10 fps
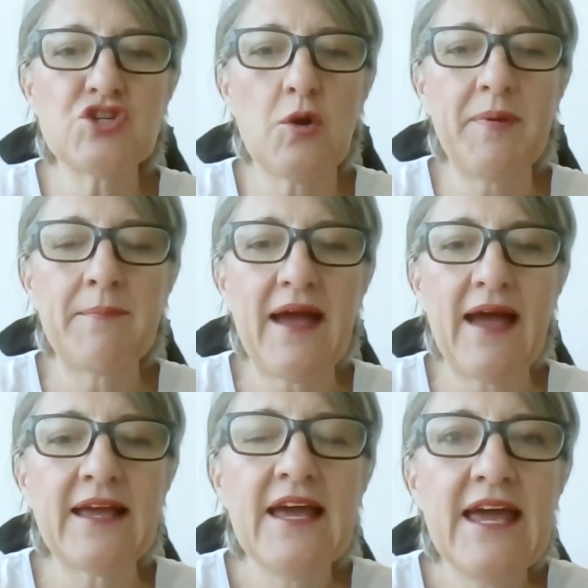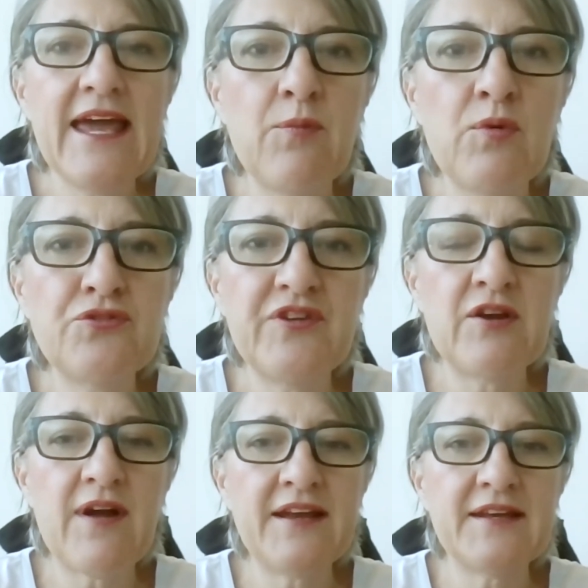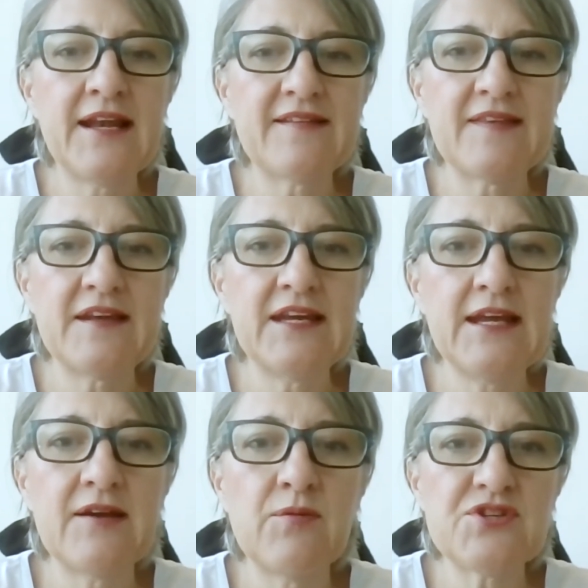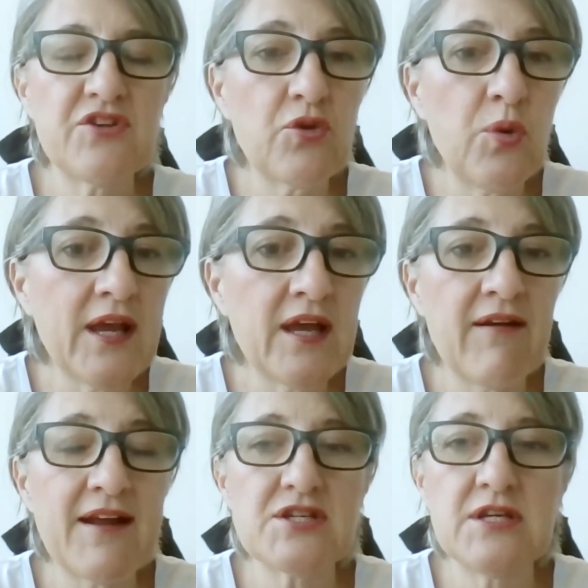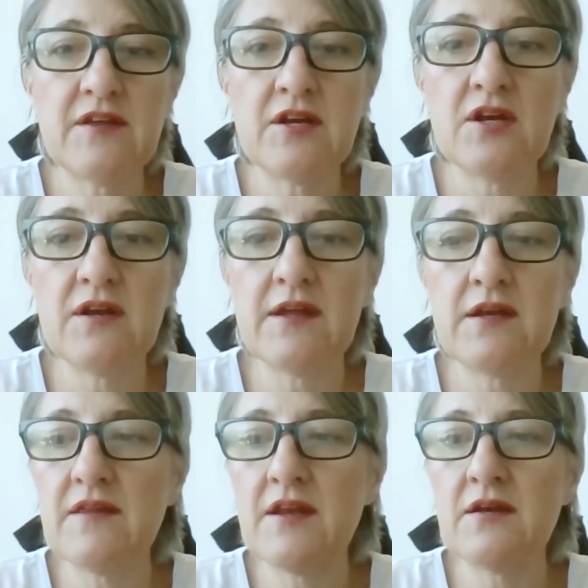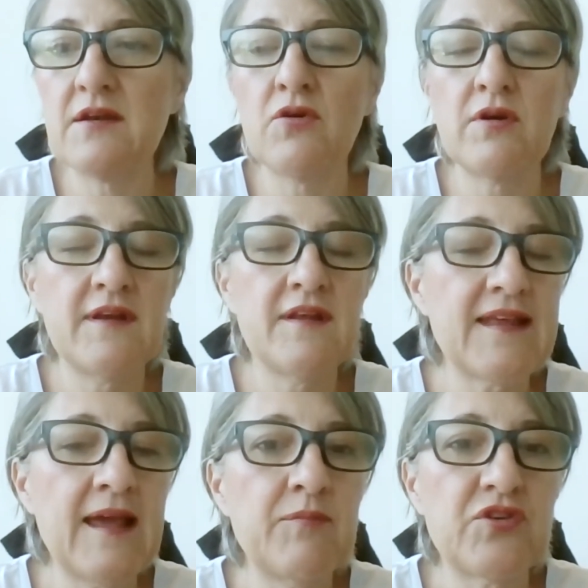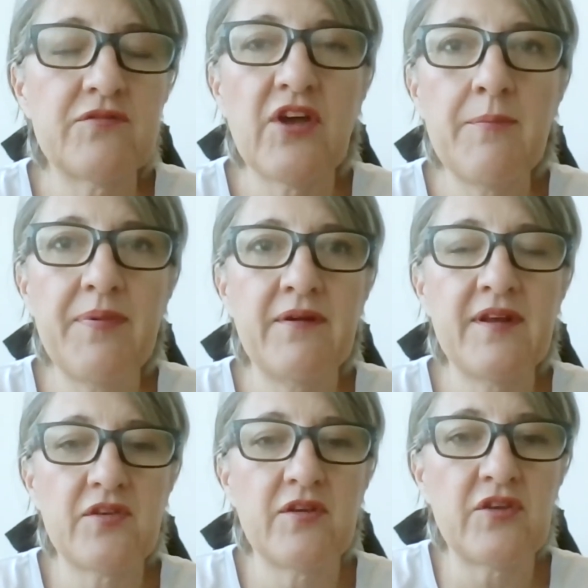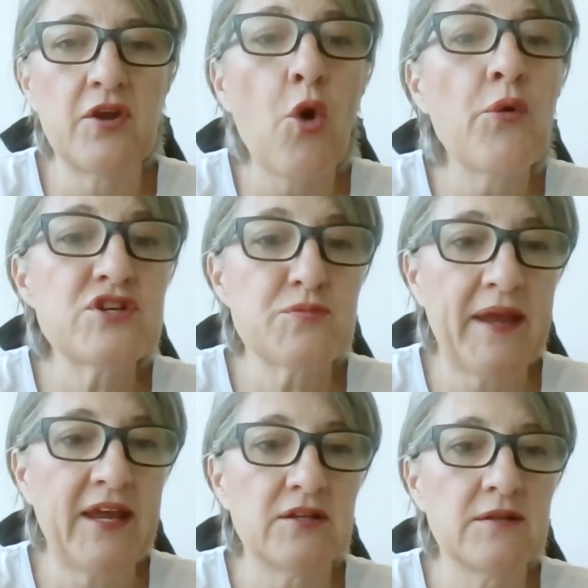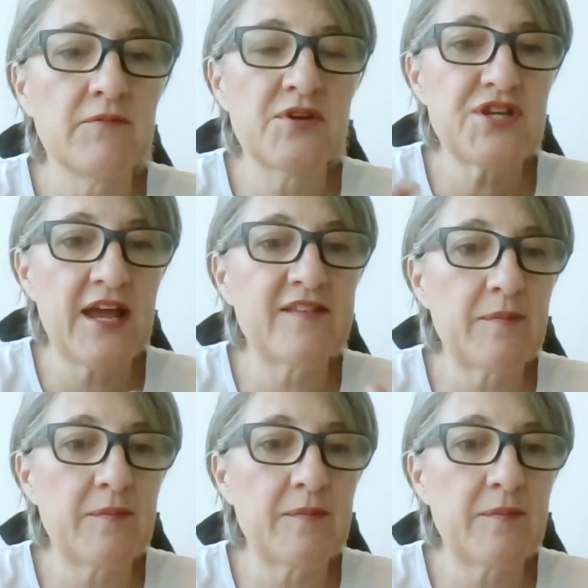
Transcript: shopping bag, it will degrade in less than a year, which is quicker actually than or in the same sort of time period as an orange peel, which takes